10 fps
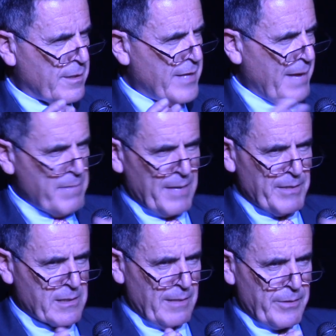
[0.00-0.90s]
That may
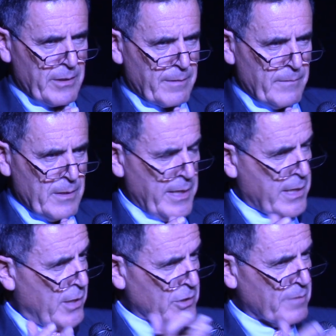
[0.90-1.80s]
be something. It
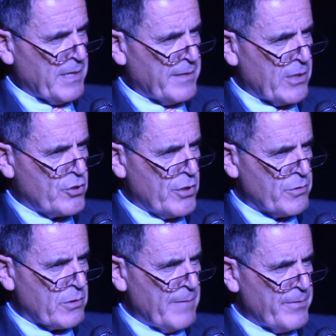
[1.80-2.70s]
could also be that
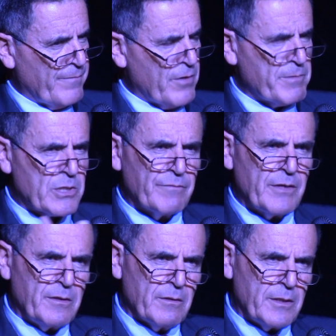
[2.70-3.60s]
Jews who come from the former
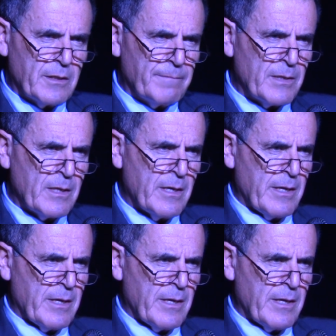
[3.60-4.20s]
Soviet Union